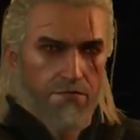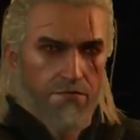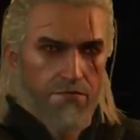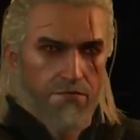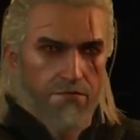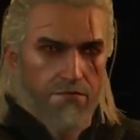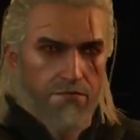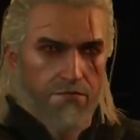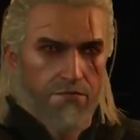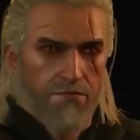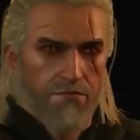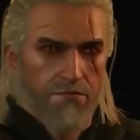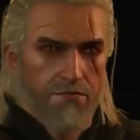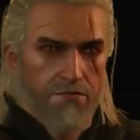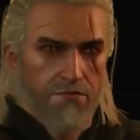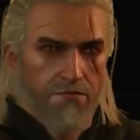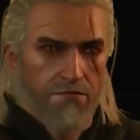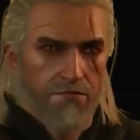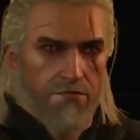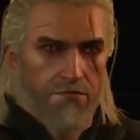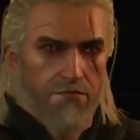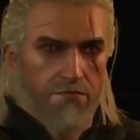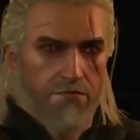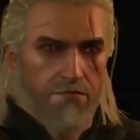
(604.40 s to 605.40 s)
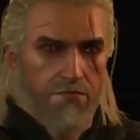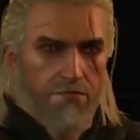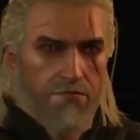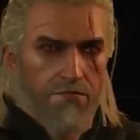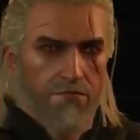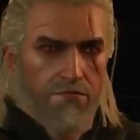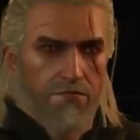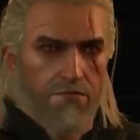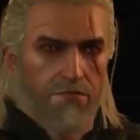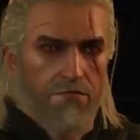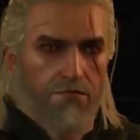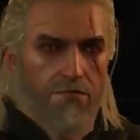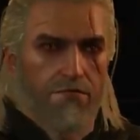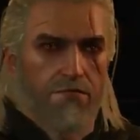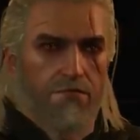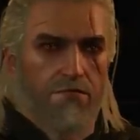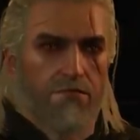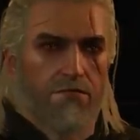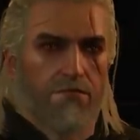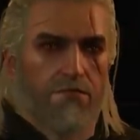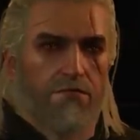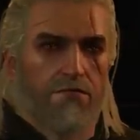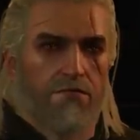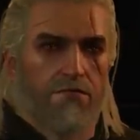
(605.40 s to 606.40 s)

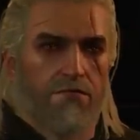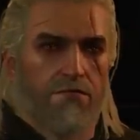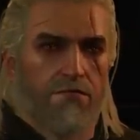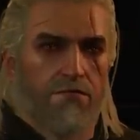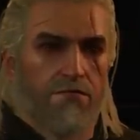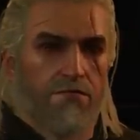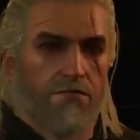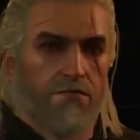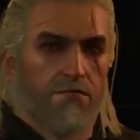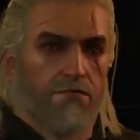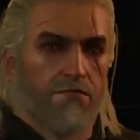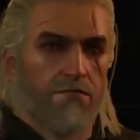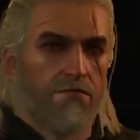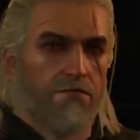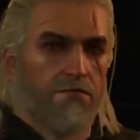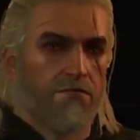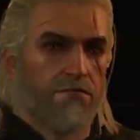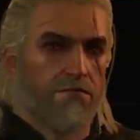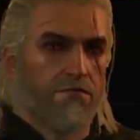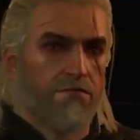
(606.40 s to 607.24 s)
No one is speaking in this clip.